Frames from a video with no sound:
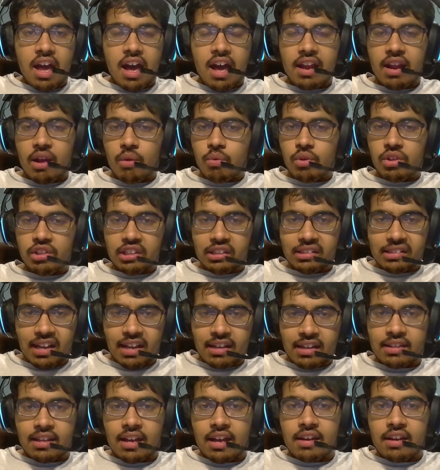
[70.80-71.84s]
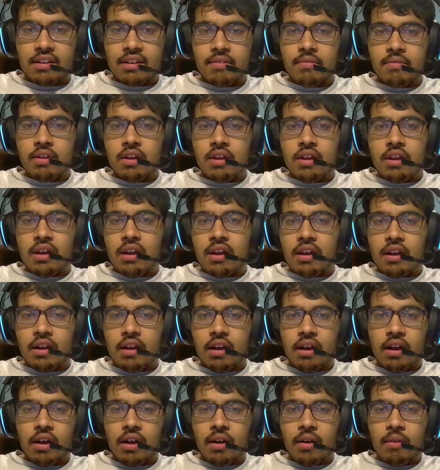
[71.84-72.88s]
And I really like
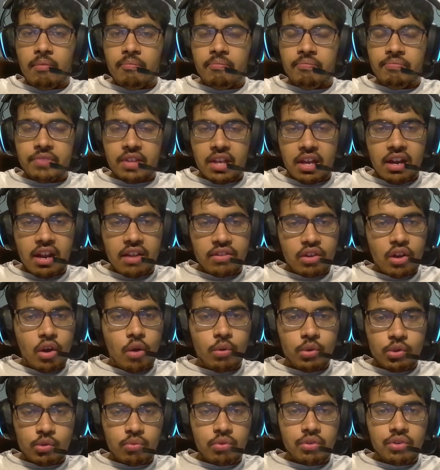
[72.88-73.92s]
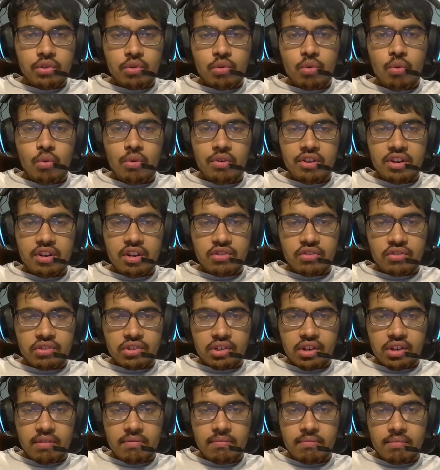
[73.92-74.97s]
that. Um, and I thought it was really cool and
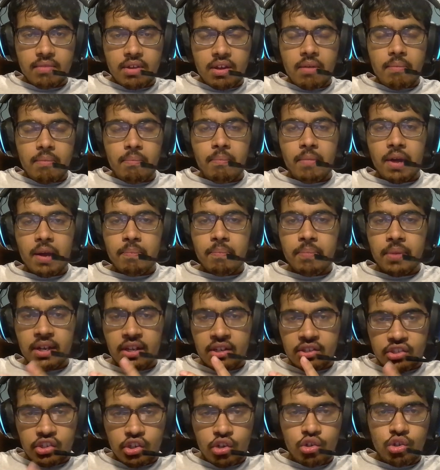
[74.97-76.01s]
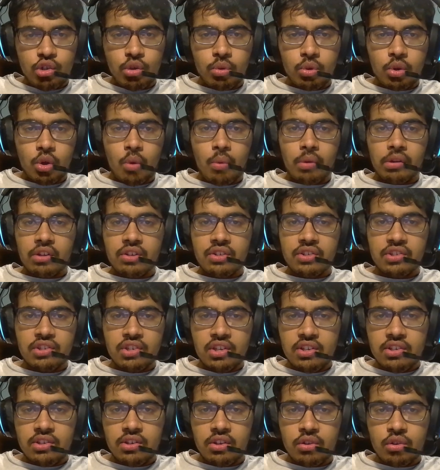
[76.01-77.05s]
interesting. My biggest issue, though, with the
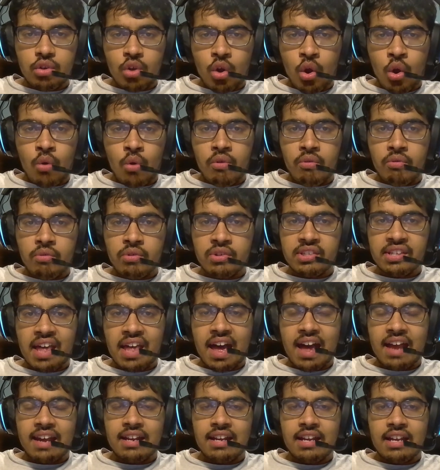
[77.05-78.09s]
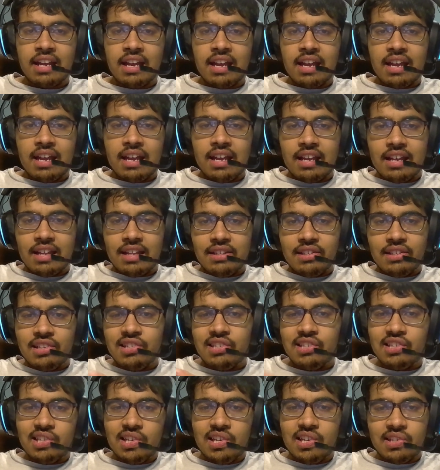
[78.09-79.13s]
season, though, is that
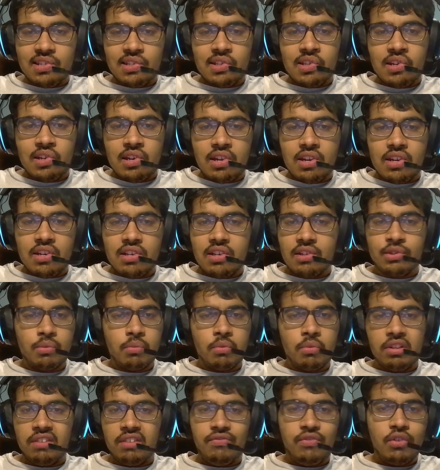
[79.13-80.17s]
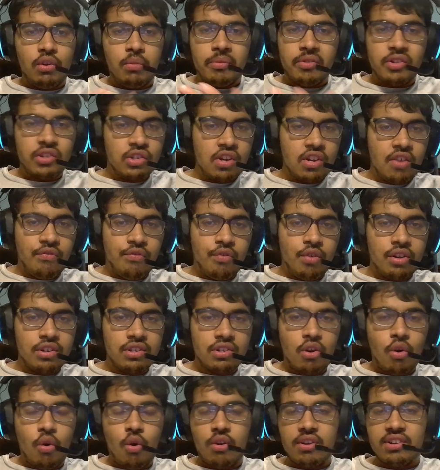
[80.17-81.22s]
this season doesn't really feel much different
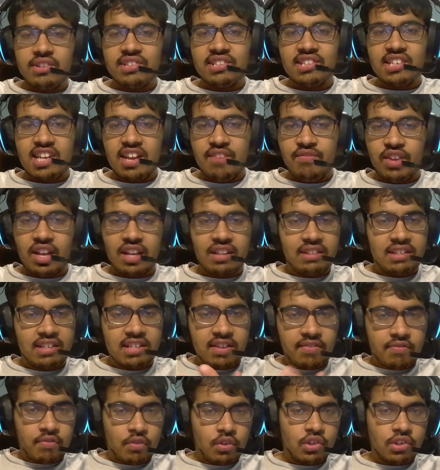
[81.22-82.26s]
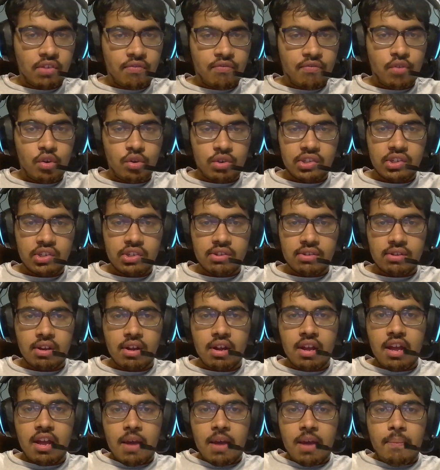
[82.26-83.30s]
or significantly different to the first season.
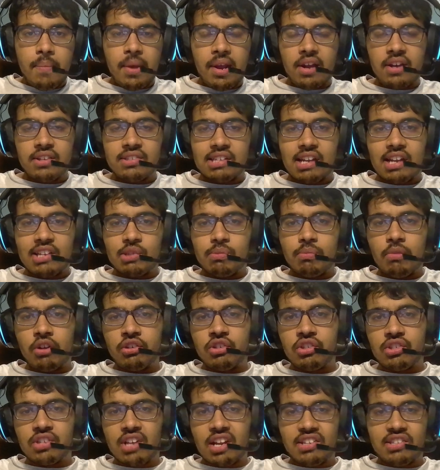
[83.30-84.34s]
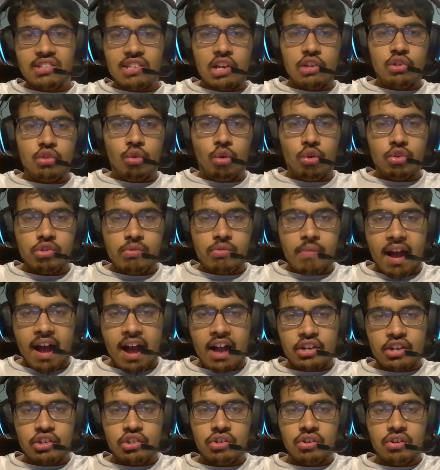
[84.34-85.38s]
Because as much as I say Total Drama
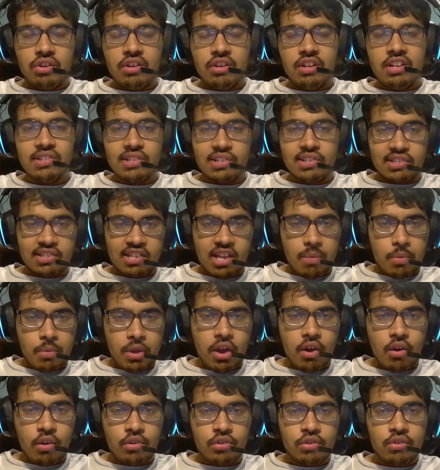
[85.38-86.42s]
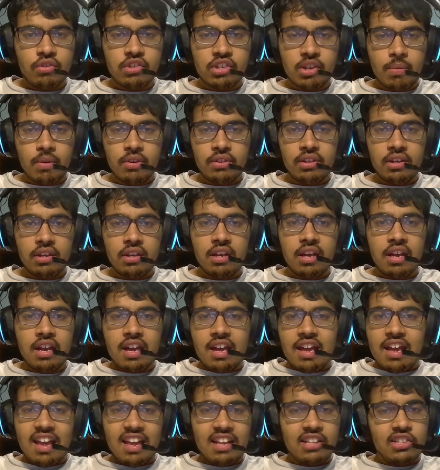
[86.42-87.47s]
Action is the same characters, everything,
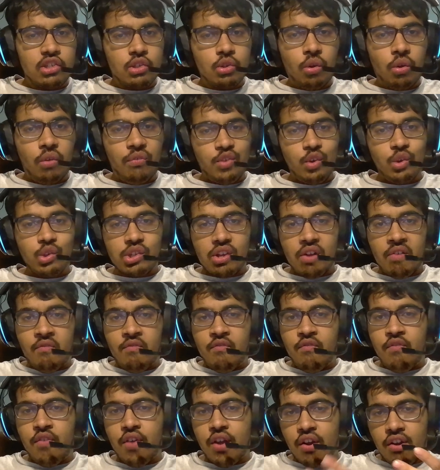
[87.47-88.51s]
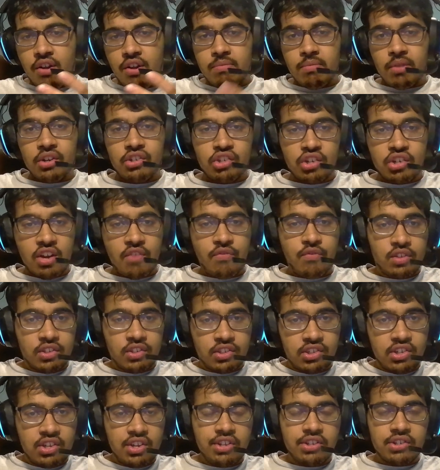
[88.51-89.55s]
it still feels a very much different
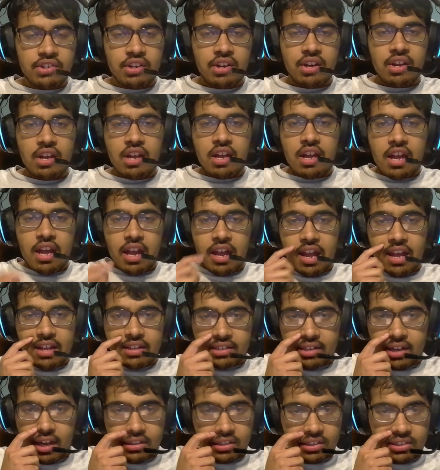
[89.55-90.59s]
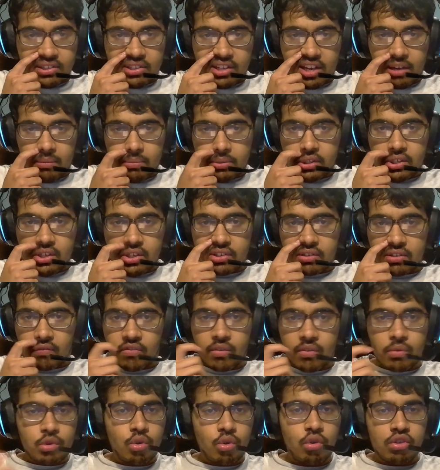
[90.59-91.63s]
season it's not the same season
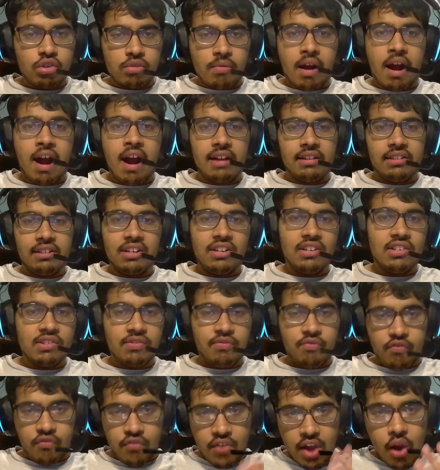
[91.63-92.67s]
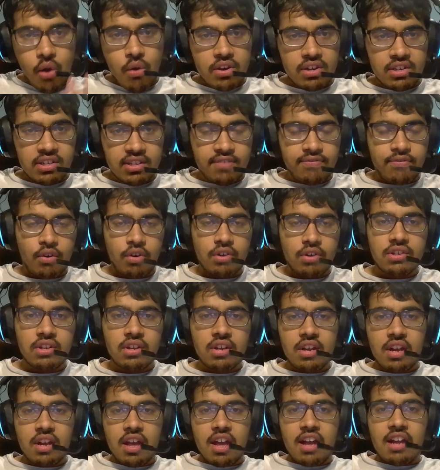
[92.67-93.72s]
from Total Island. It's very different.
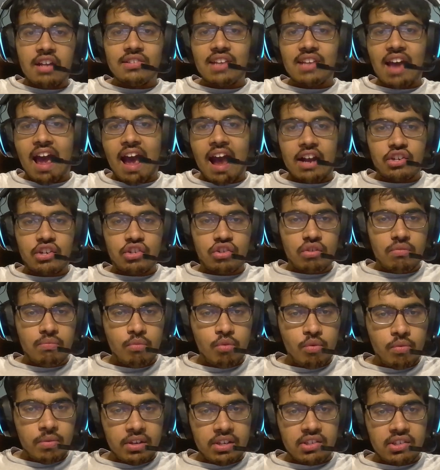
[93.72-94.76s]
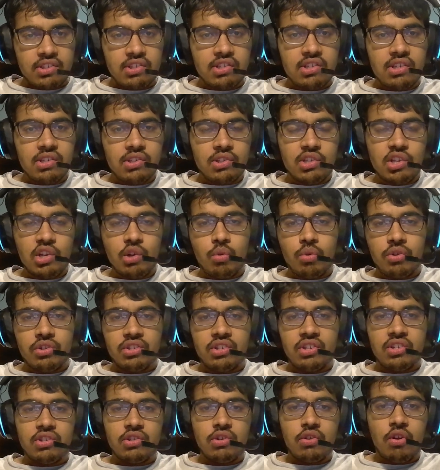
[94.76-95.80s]
It's the action movies
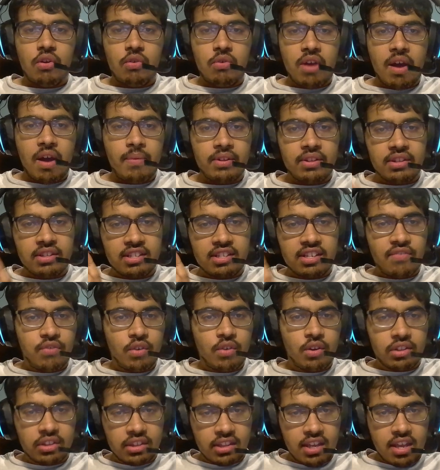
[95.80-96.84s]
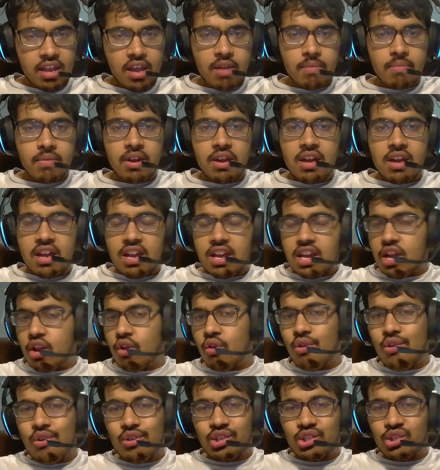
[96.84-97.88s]
sequences. You know, you have a different theme.
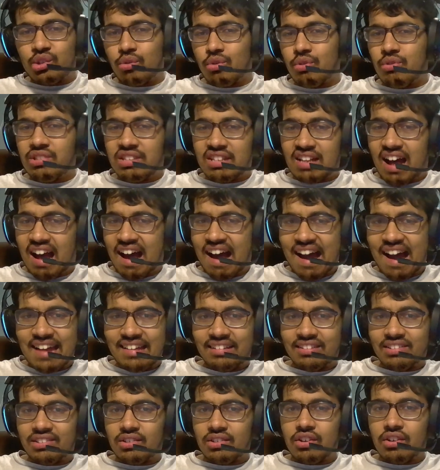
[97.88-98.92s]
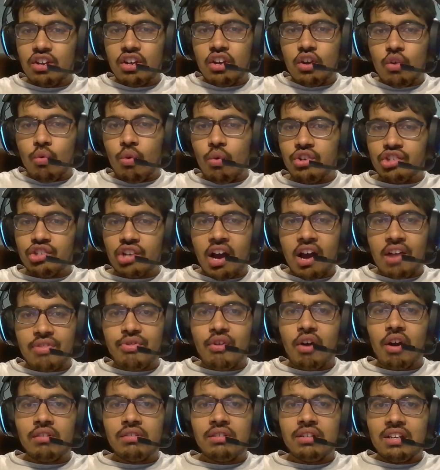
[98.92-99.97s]
Here, you're still using the island, which I
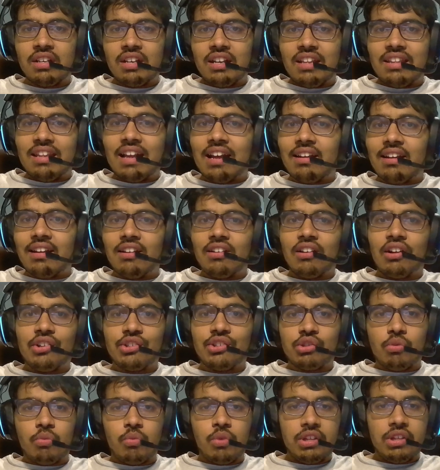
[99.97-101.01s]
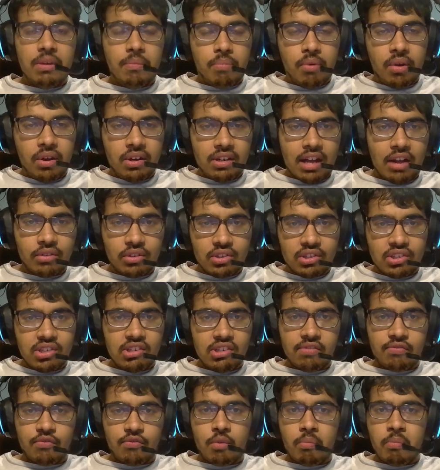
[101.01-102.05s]
thought that also really bring down the
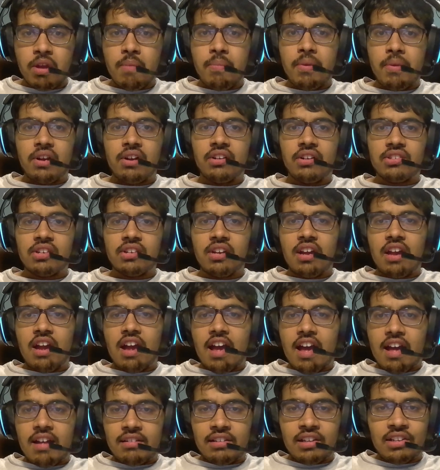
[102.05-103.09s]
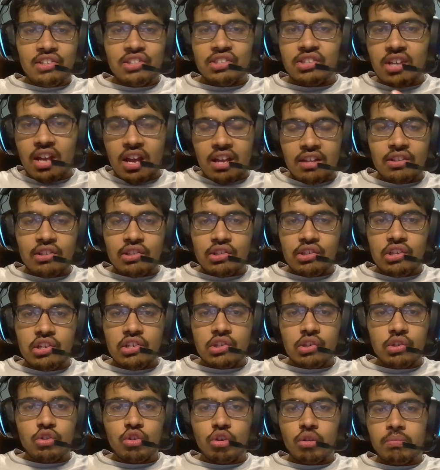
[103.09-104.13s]
season for me because let's say the
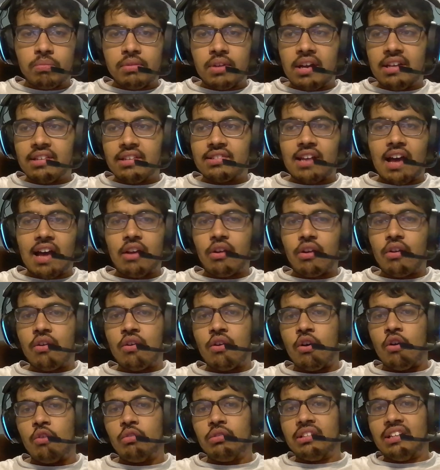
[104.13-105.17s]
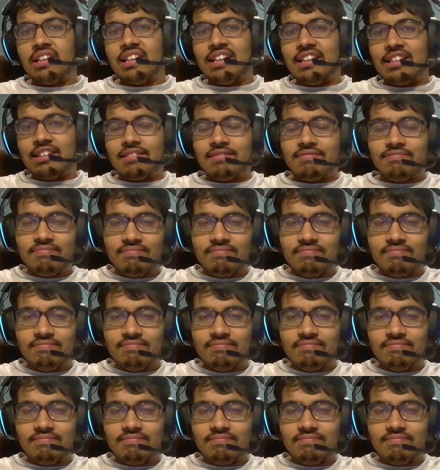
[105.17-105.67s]
season took place, I don't know, like